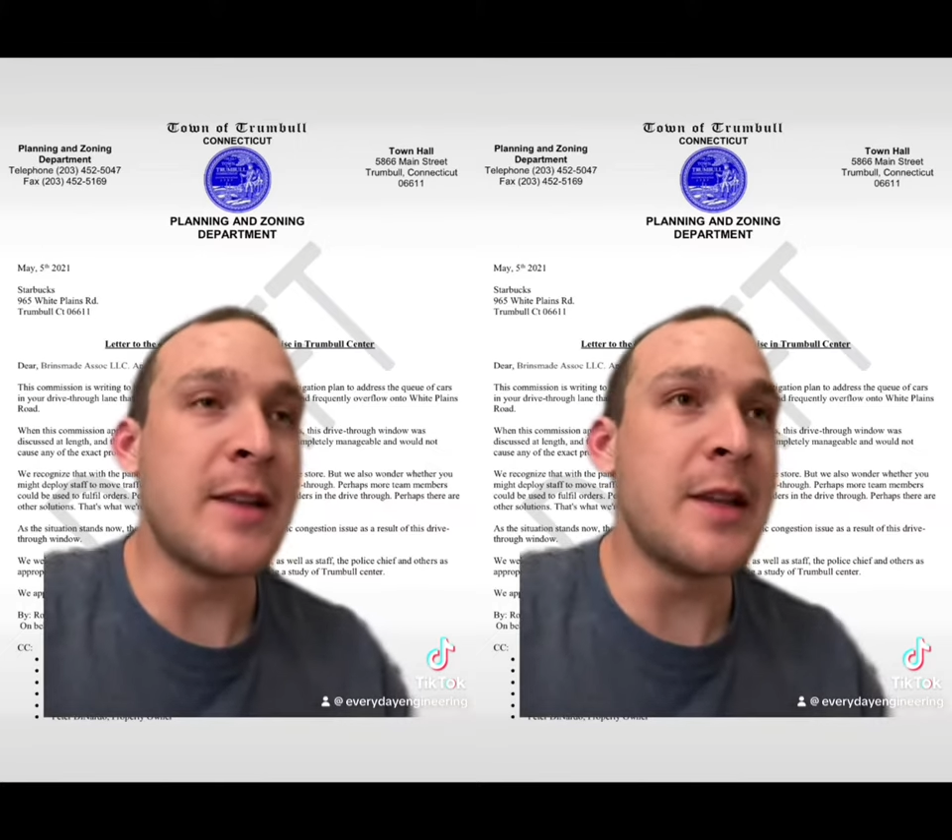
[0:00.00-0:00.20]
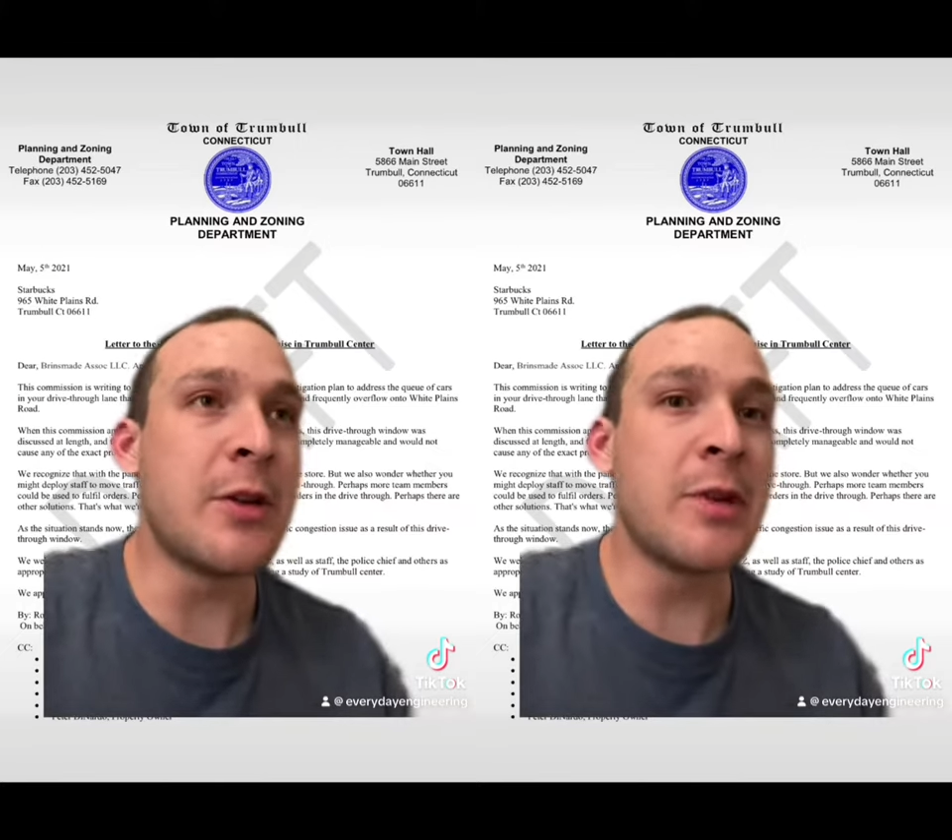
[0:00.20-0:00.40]

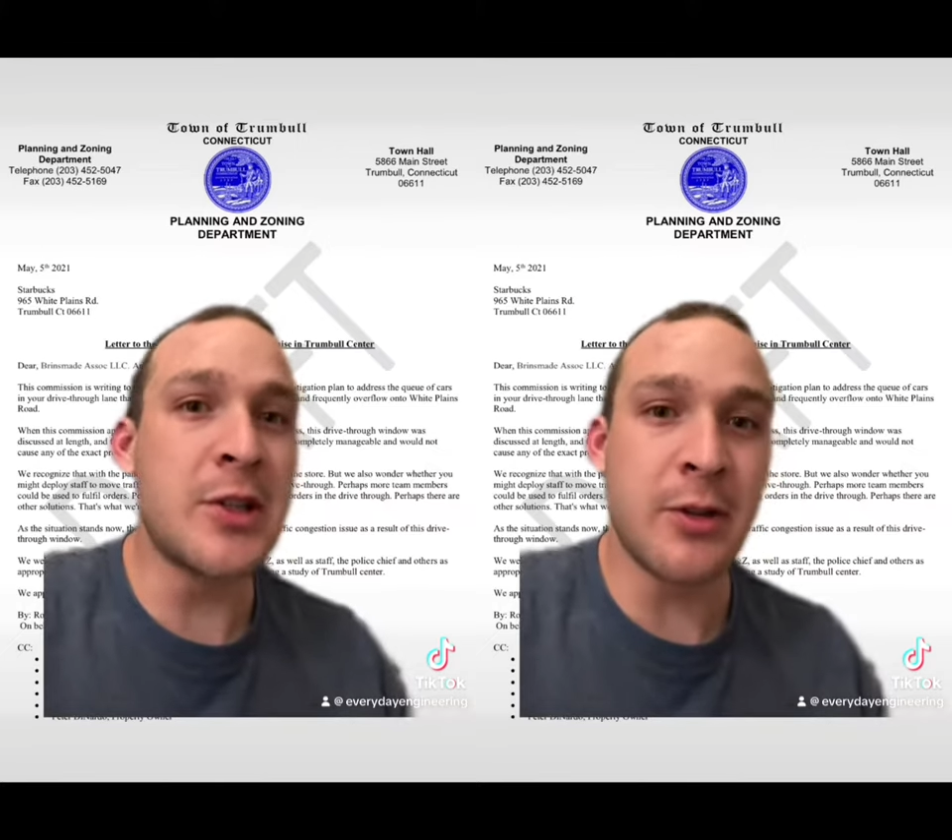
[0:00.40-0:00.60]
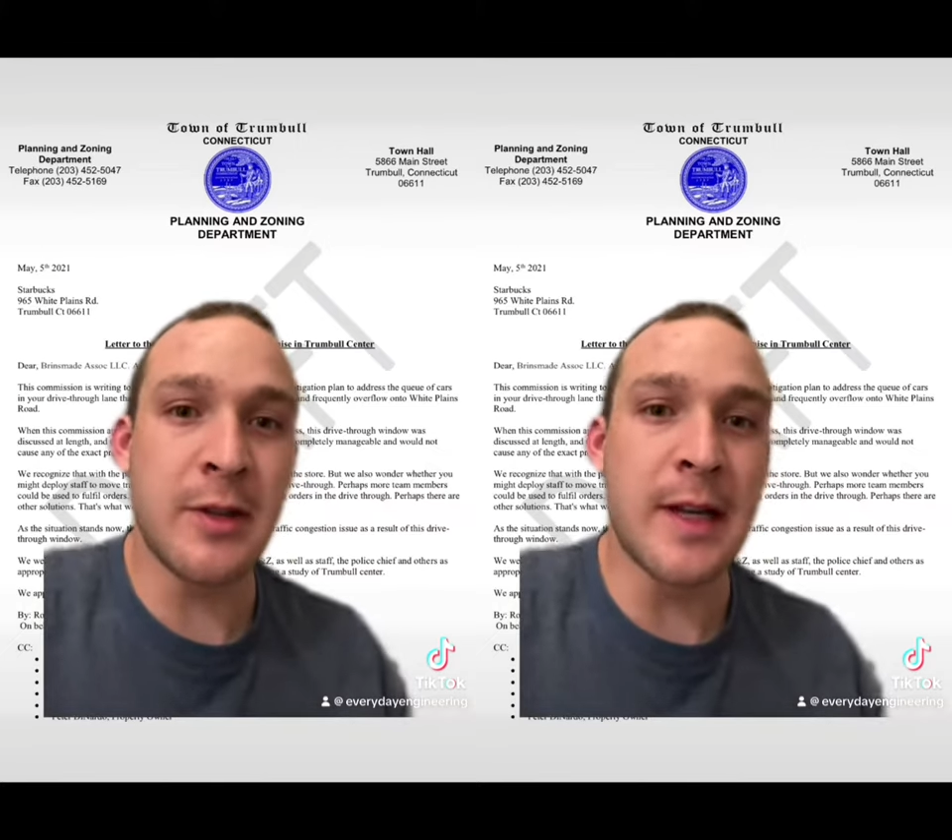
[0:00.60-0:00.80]
the
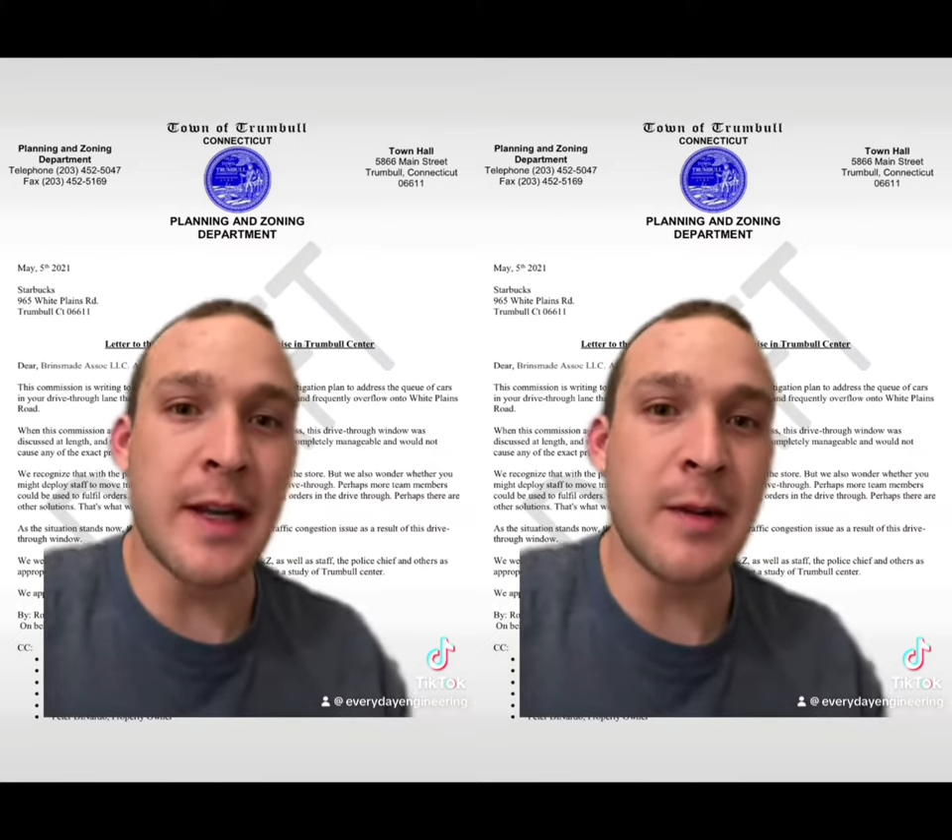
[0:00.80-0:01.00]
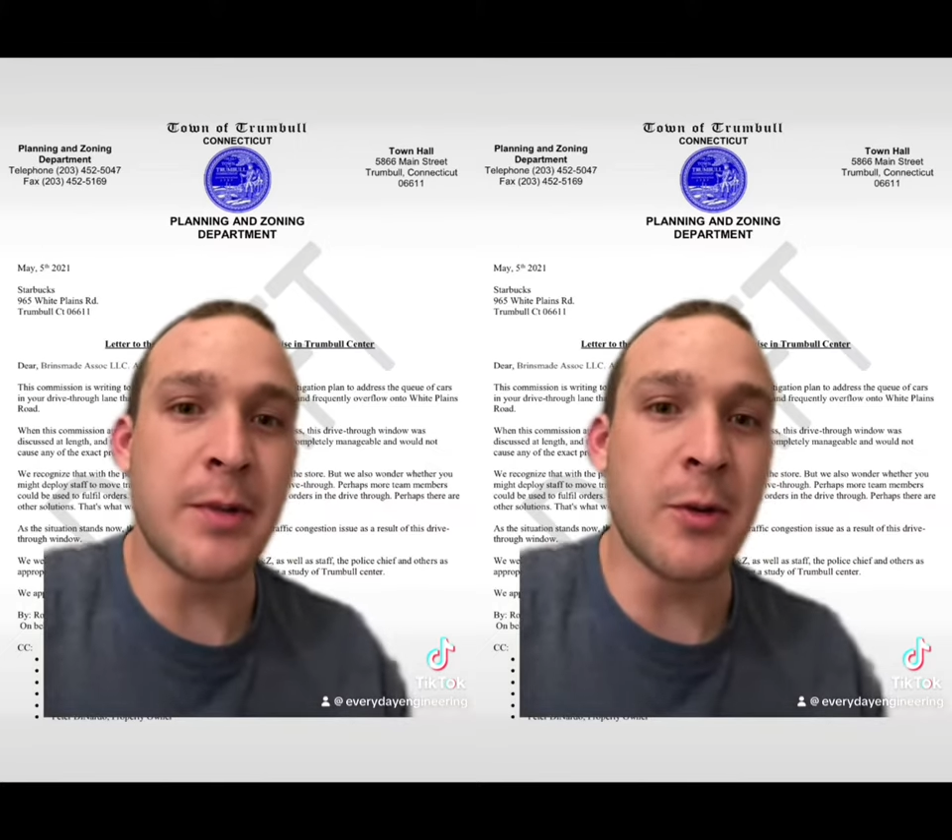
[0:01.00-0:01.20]
original
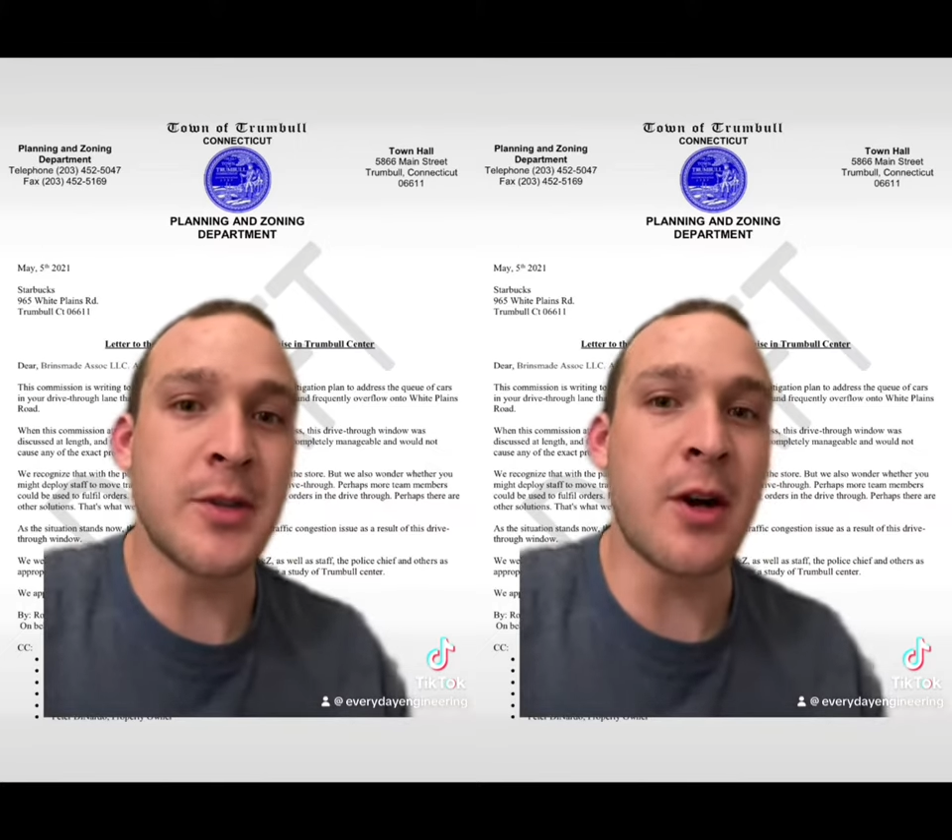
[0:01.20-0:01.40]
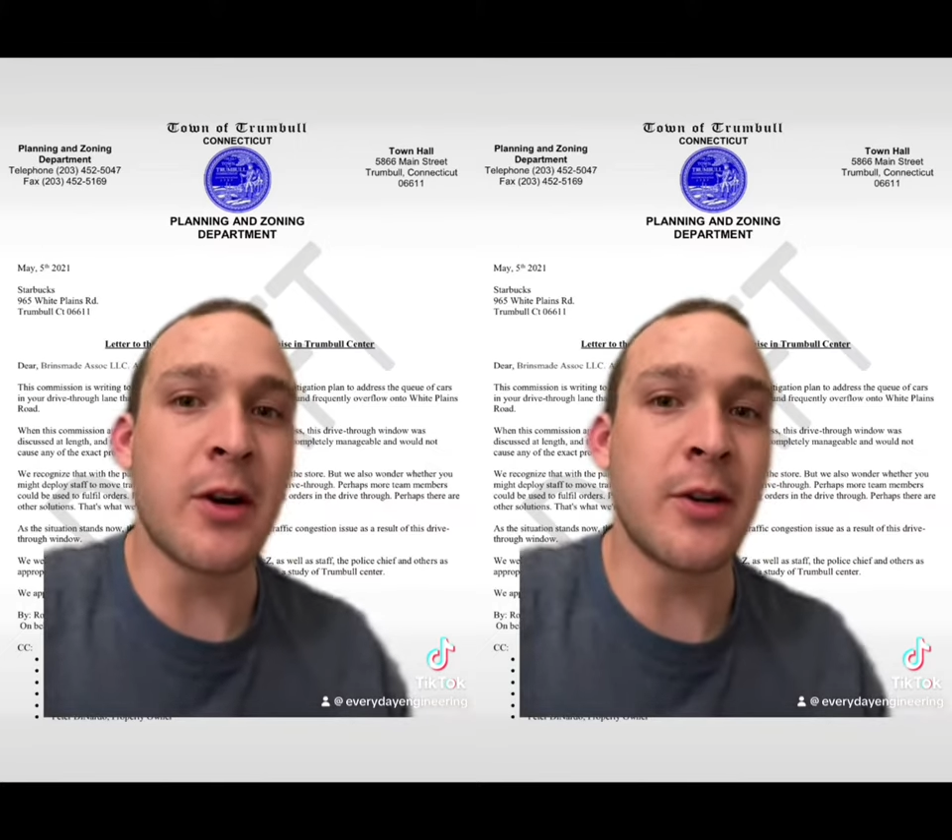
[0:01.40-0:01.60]
Connecticut Post
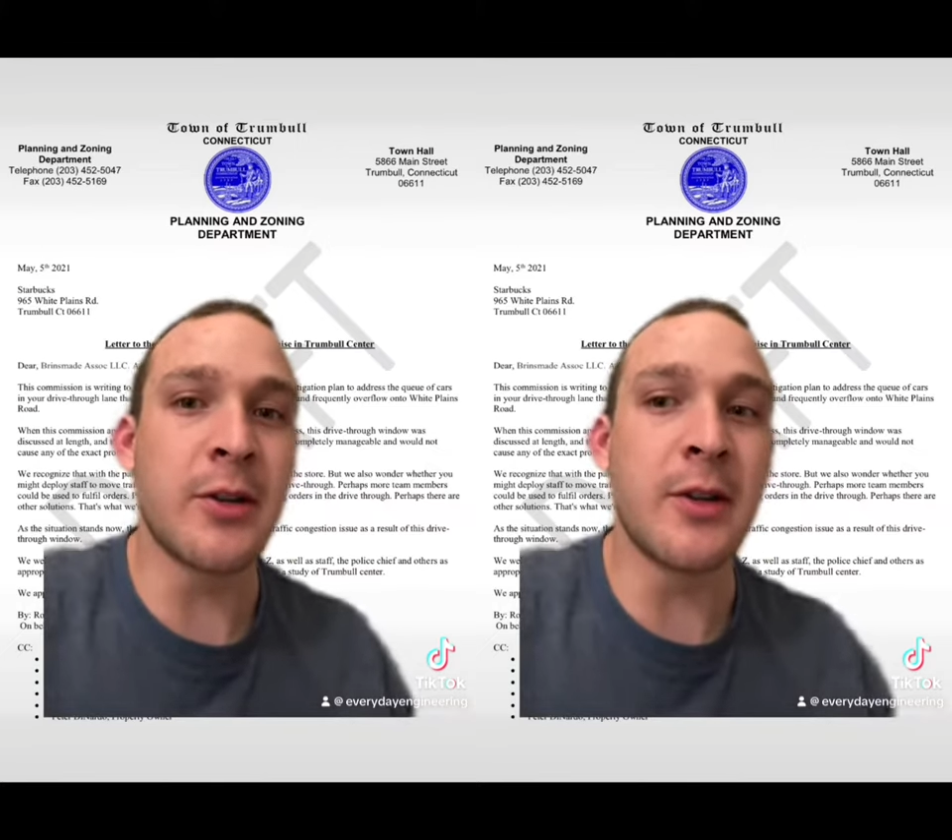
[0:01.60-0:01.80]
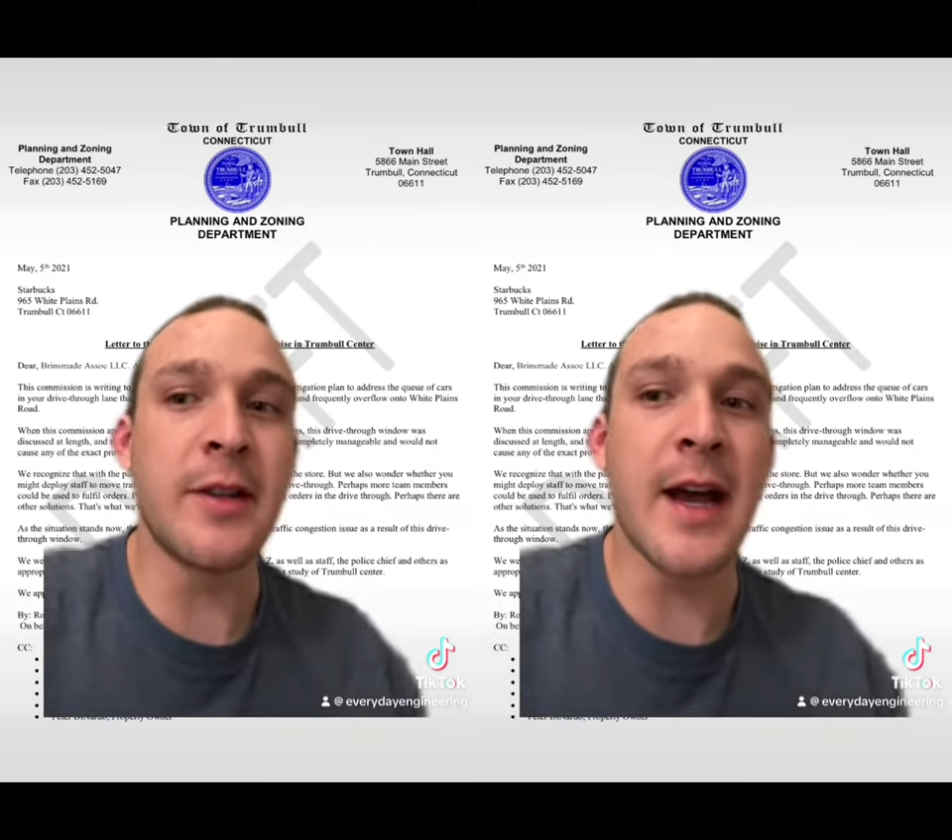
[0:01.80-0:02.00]

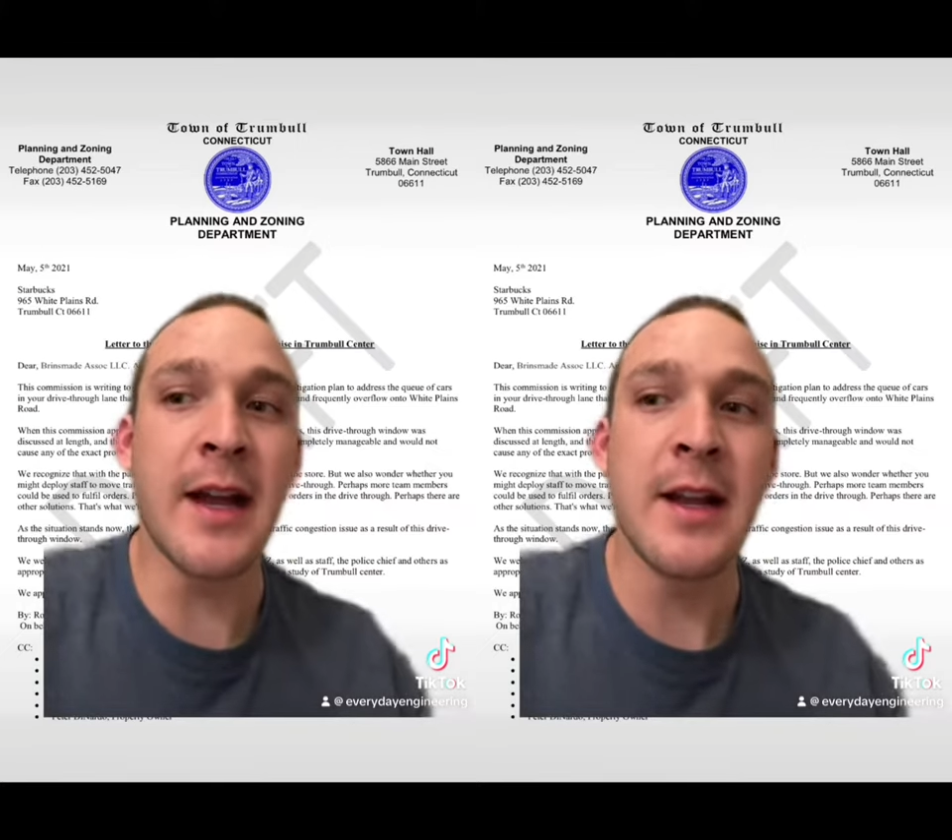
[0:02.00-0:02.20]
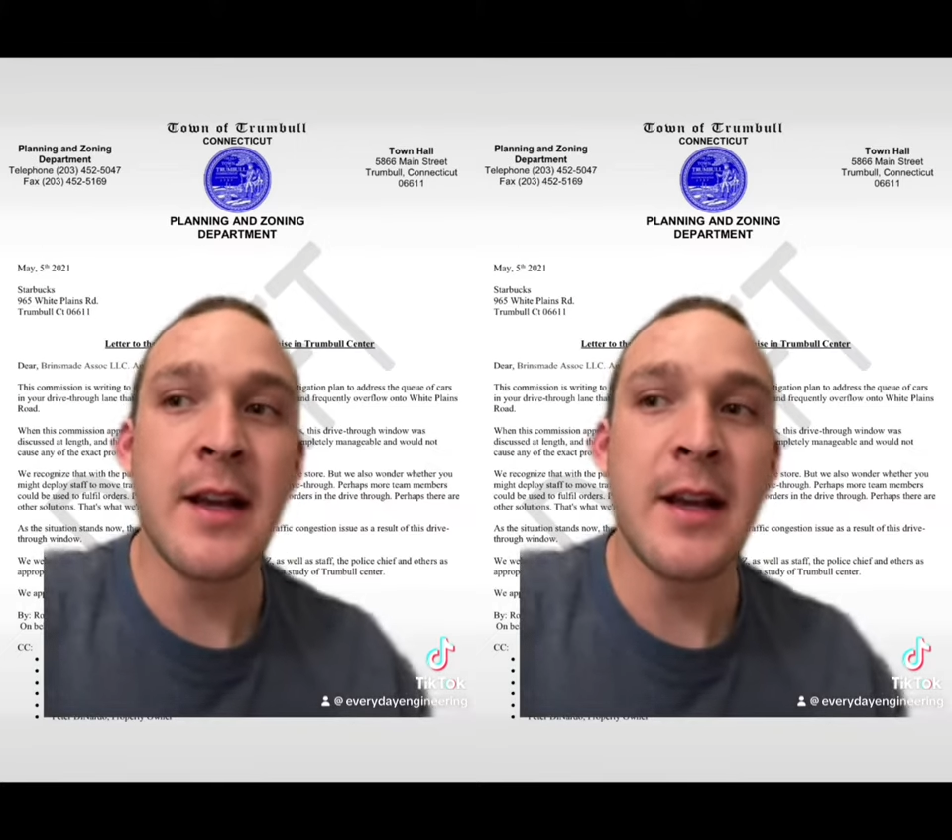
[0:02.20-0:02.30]
article that